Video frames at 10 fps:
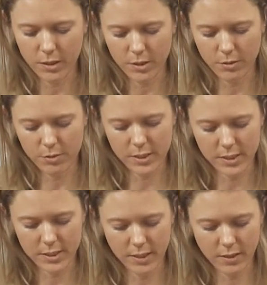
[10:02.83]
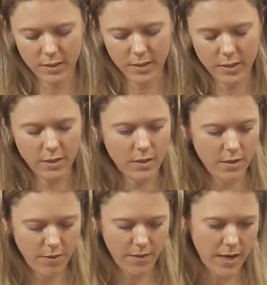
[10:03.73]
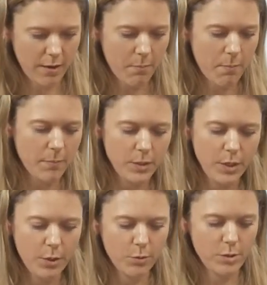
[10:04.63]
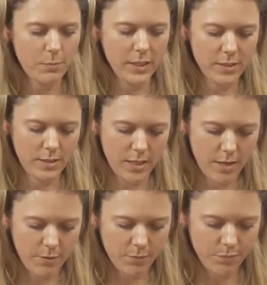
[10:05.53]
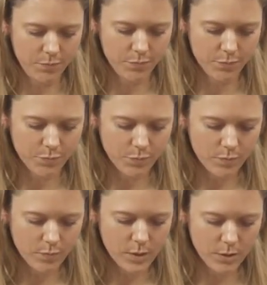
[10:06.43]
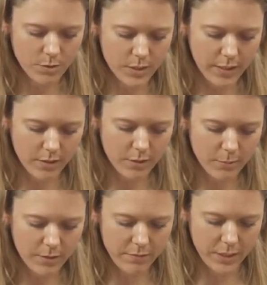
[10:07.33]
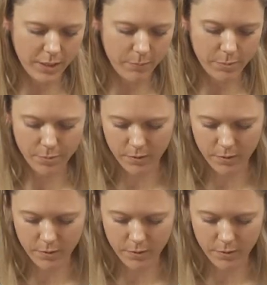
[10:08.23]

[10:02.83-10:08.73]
to stick that nose piece down. So take a little bit of tape,